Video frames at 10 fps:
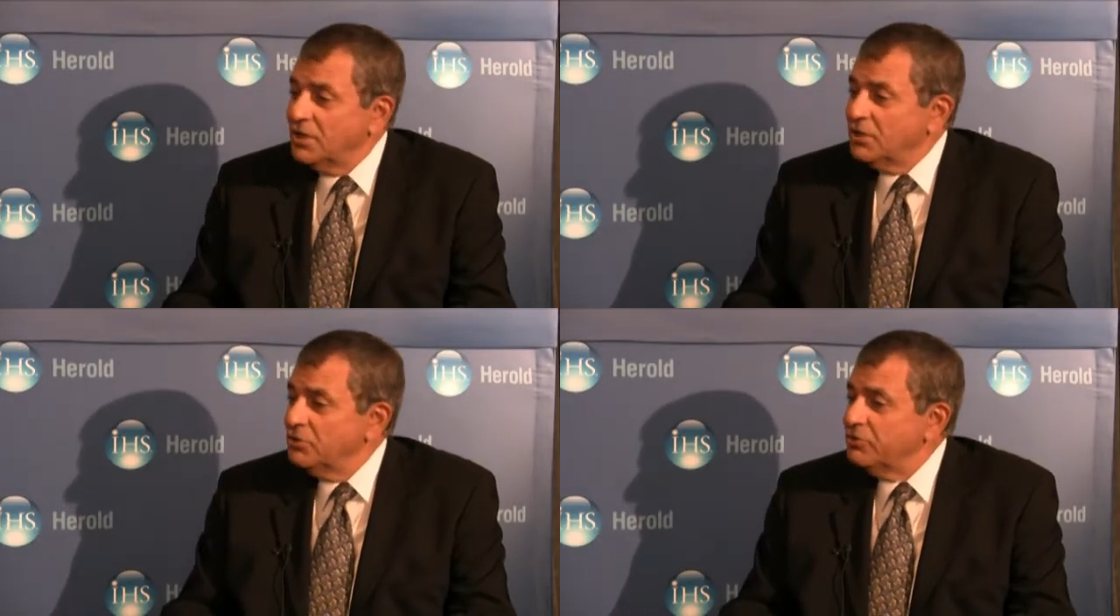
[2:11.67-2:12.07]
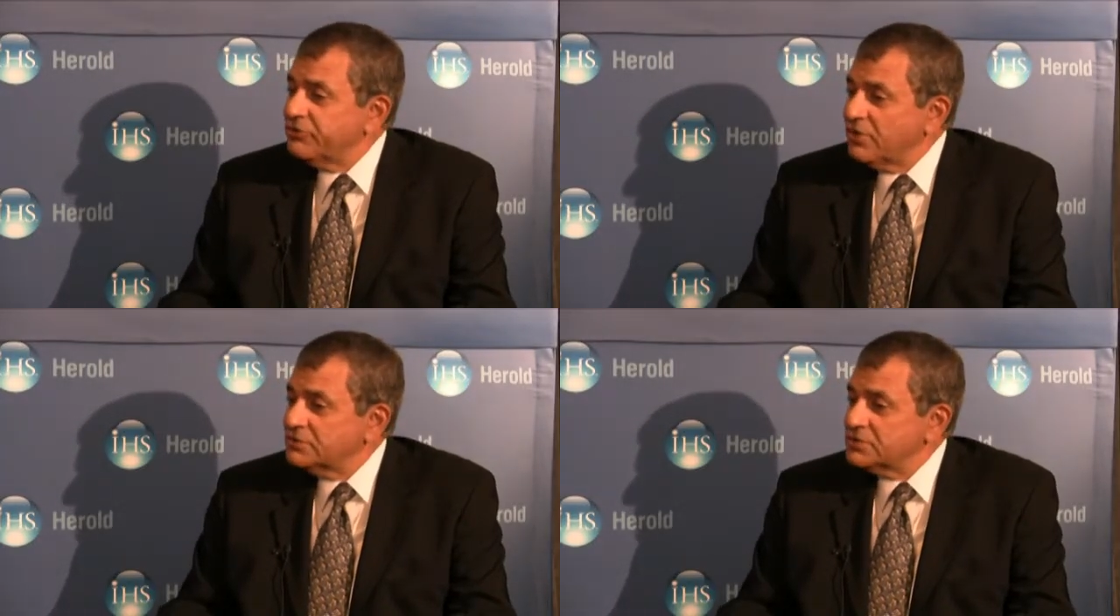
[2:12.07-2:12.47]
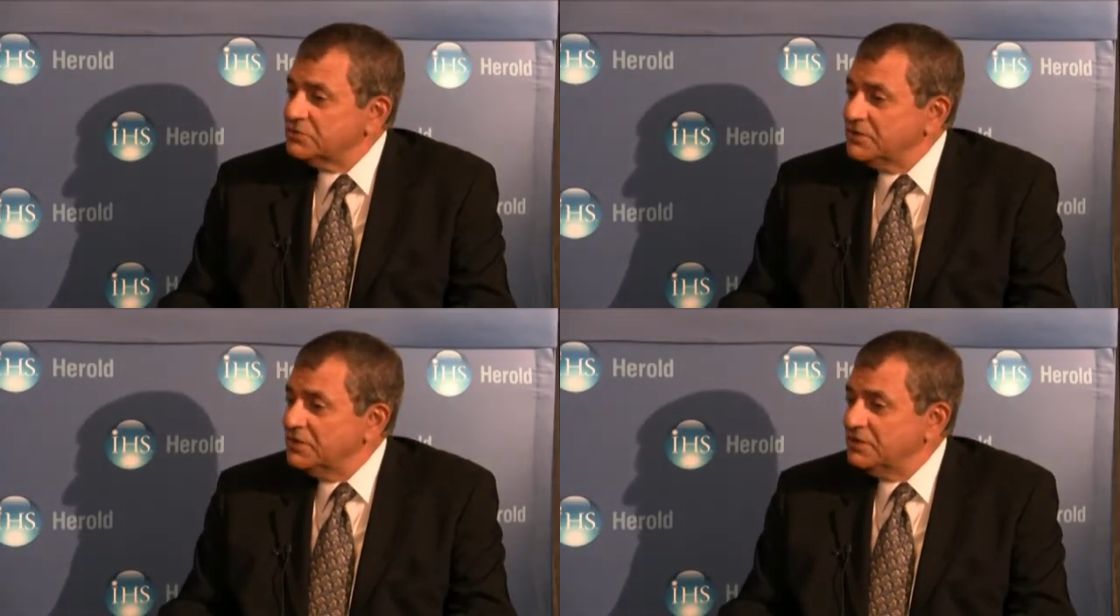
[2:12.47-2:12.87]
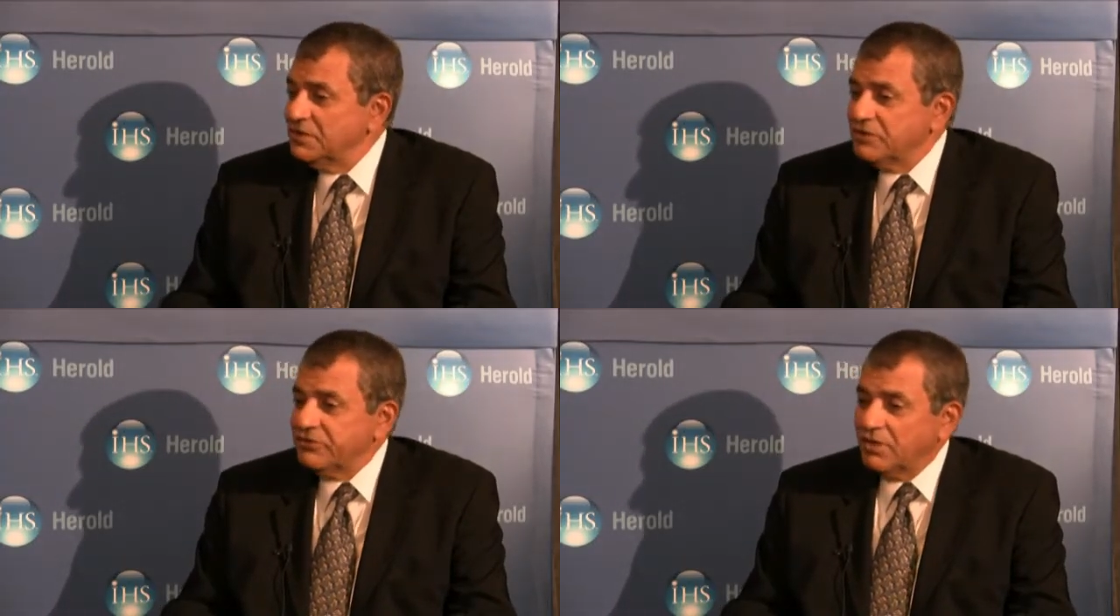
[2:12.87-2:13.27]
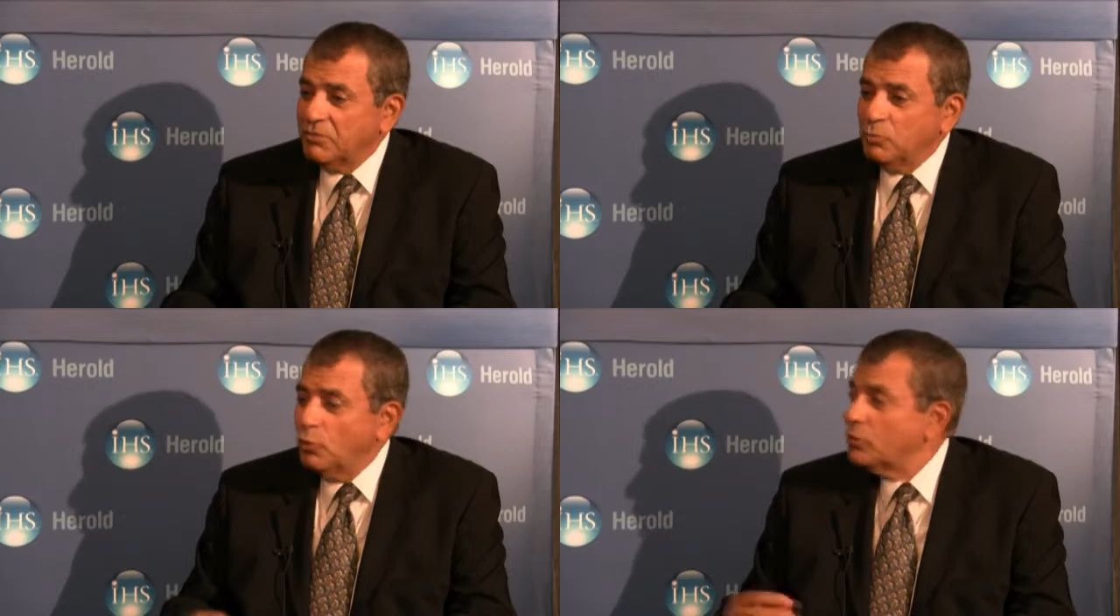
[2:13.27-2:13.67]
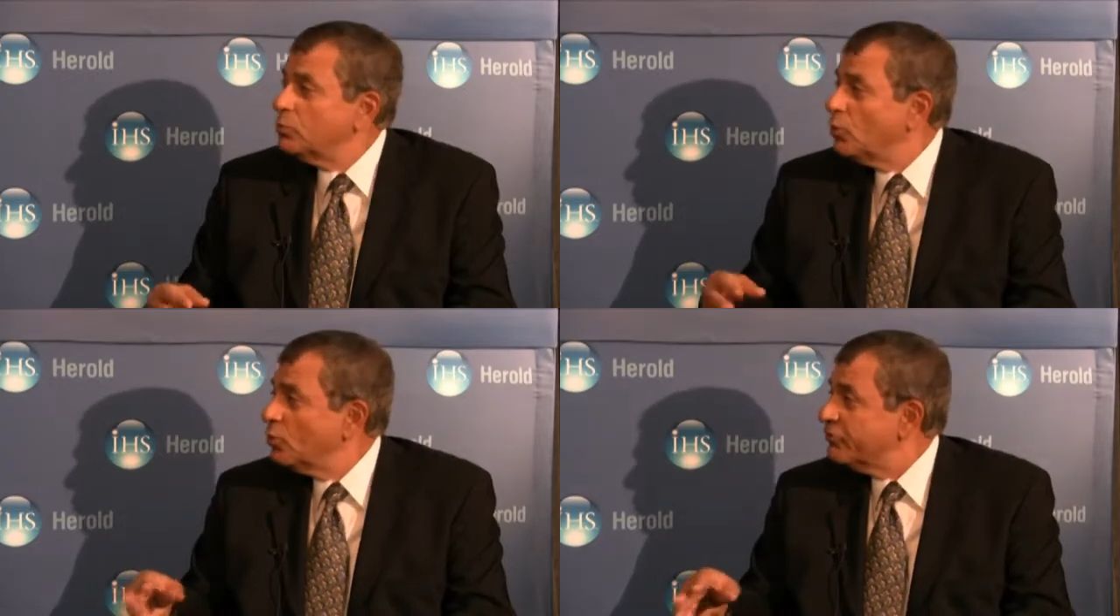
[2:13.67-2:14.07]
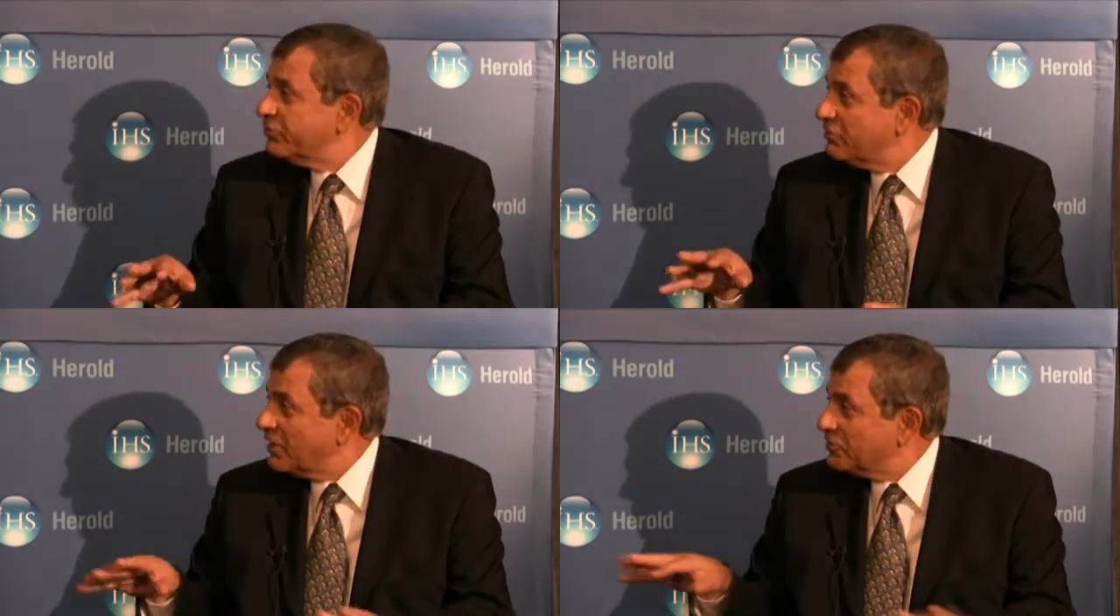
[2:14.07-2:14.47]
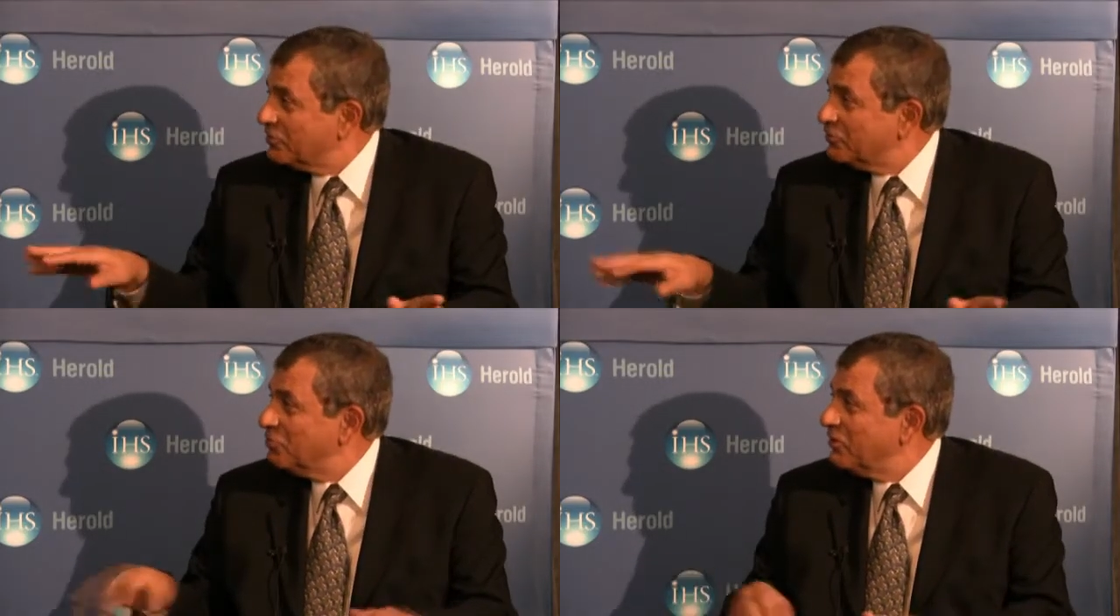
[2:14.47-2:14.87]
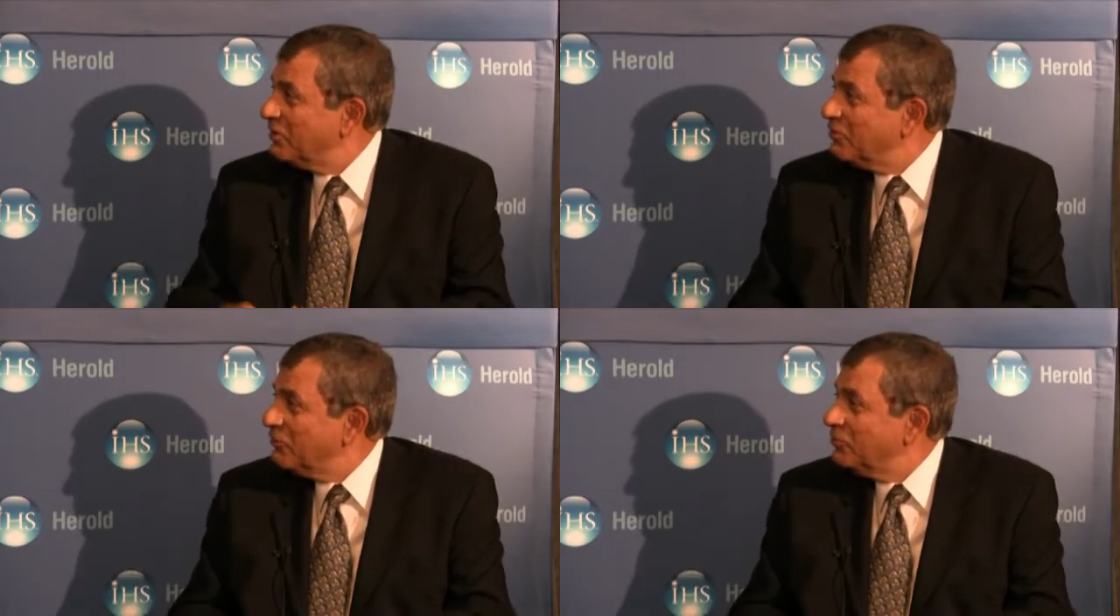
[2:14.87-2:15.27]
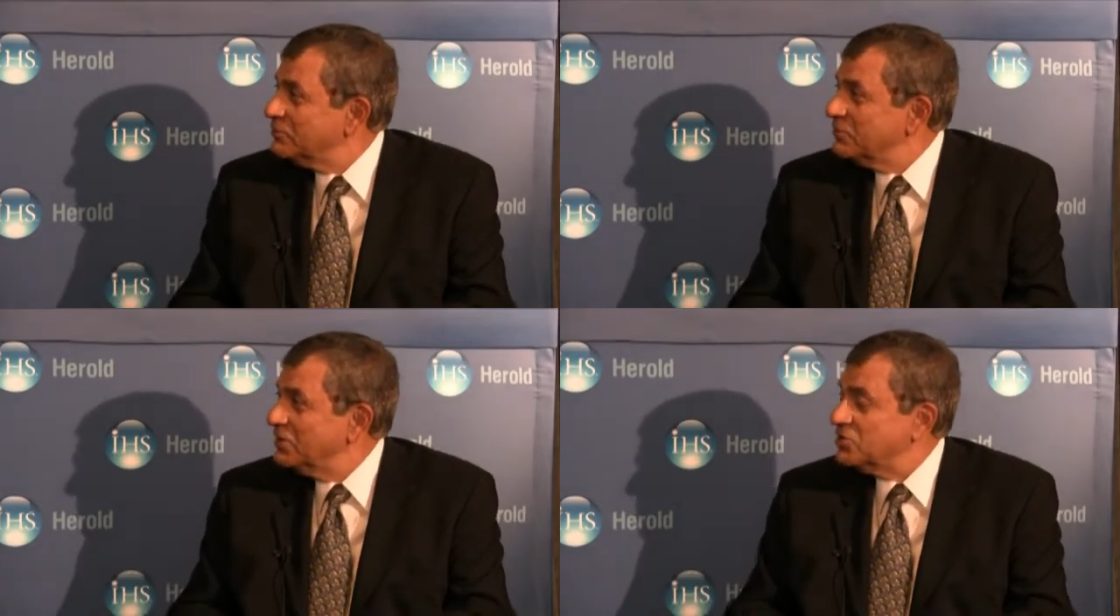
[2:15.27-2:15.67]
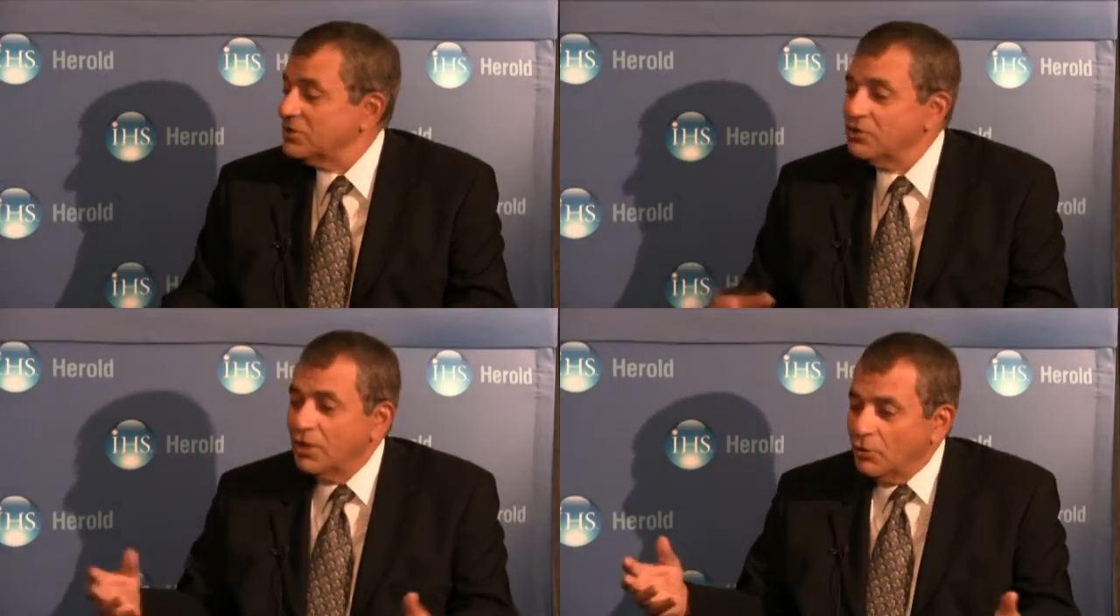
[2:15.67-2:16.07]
you start creating some wormhole structures within the formation,